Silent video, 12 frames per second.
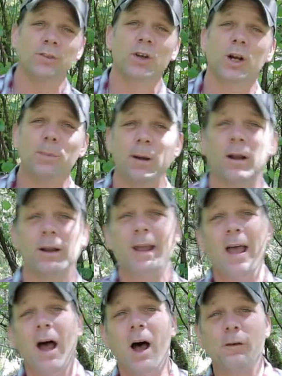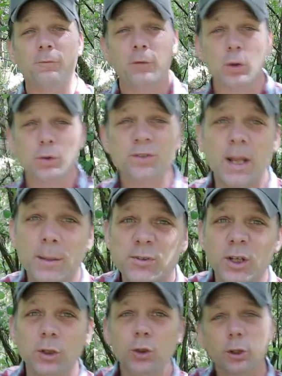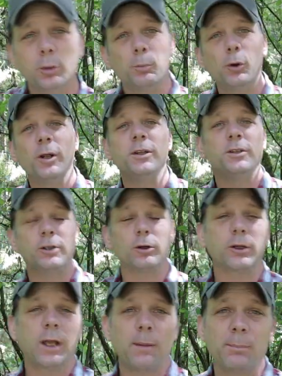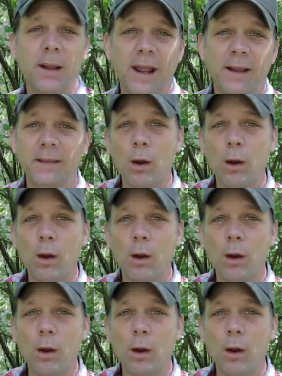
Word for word: gonna talk about a few tips that you can put into your kit bag.